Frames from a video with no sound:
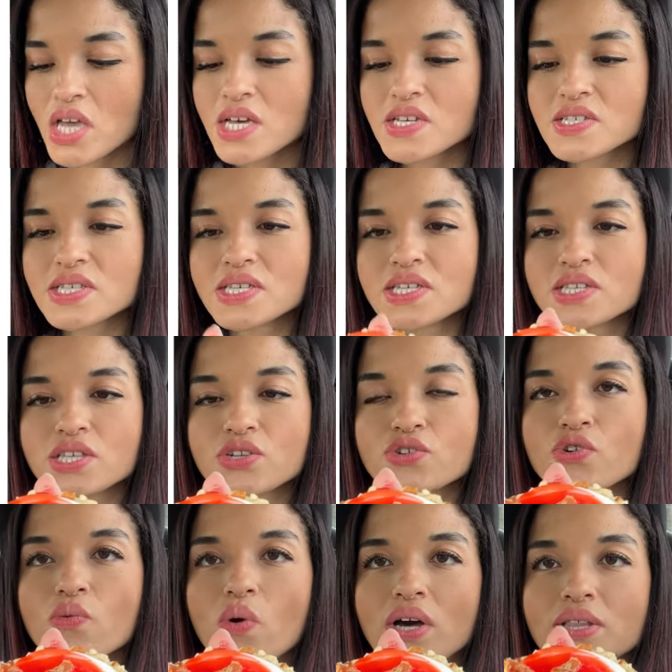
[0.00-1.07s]
So this is the
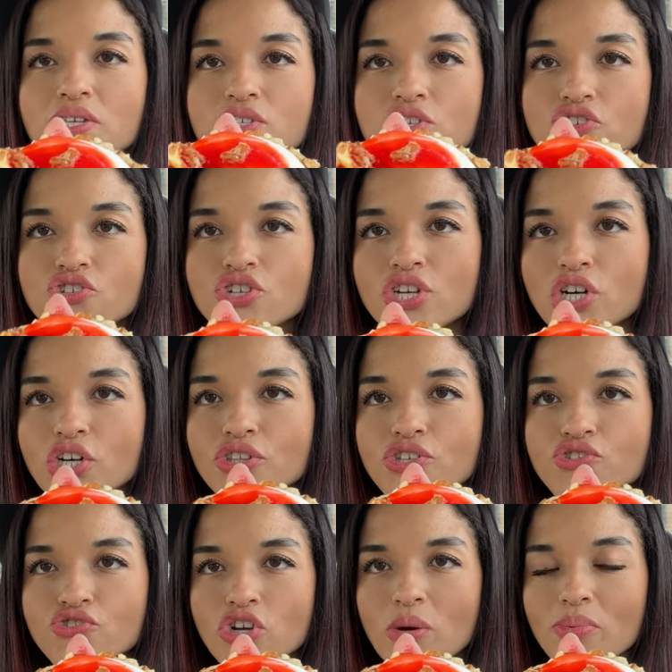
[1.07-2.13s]
new one. This is Chill, the
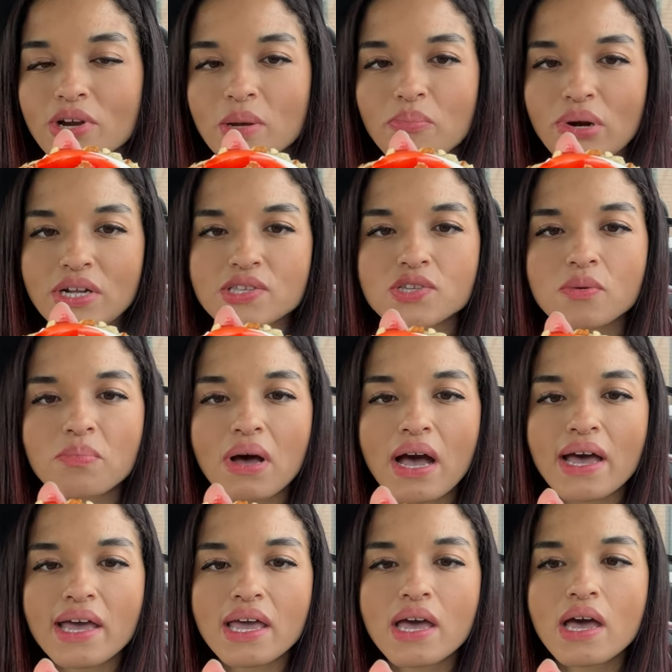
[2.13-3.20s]
strawberry pretzel
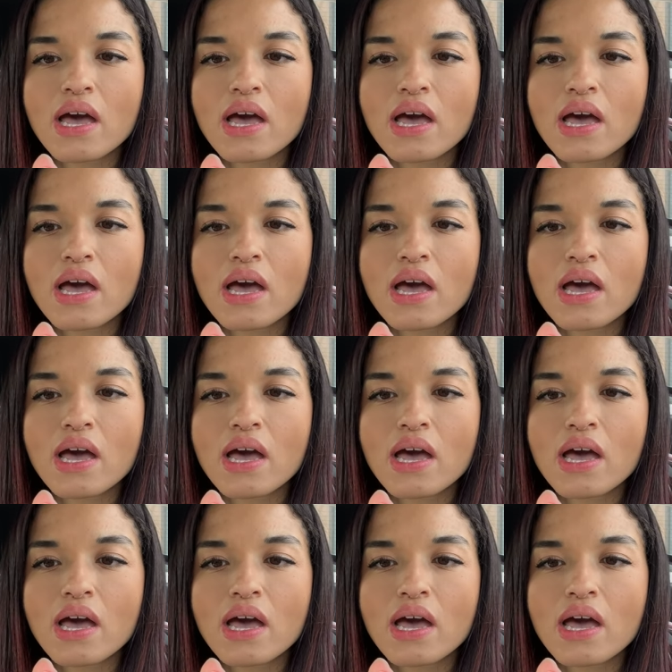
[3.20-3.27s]
pie.